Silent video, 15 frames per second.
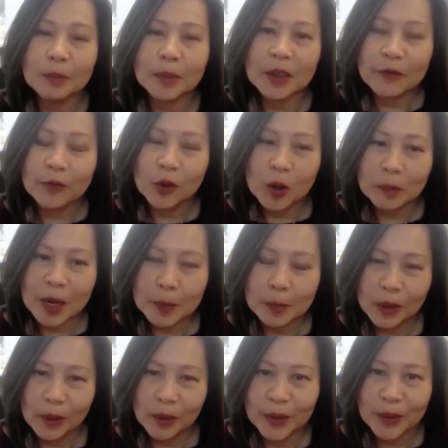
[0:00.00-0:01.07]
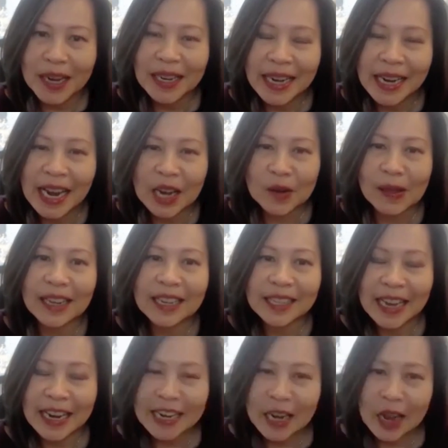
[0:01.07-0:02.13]
before people really kind of like
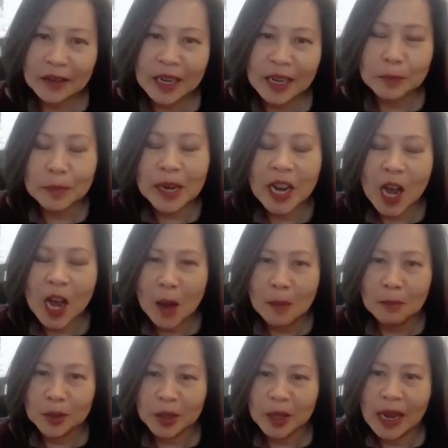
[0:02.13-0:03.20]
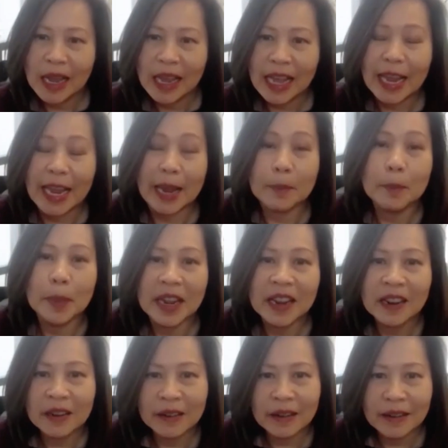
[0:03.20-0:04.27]
sign on and becomes a
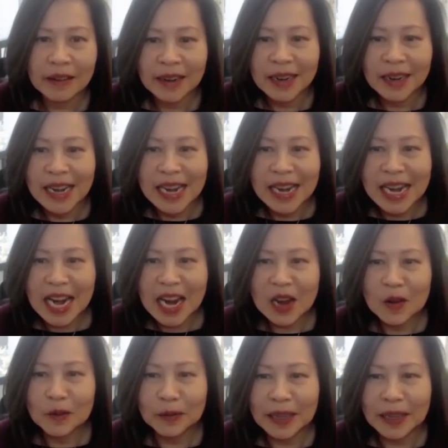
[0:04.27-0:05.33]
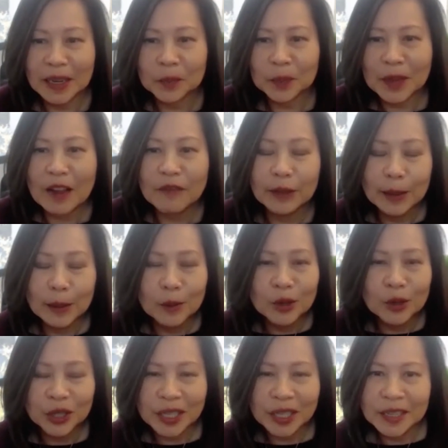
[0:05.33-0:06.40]
bigger kind of like
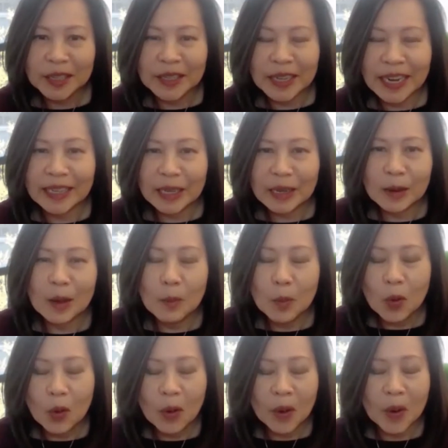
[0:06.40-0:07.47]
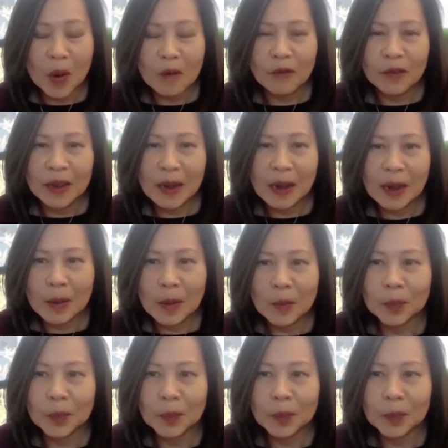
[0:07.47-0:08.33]
evolution and a more of a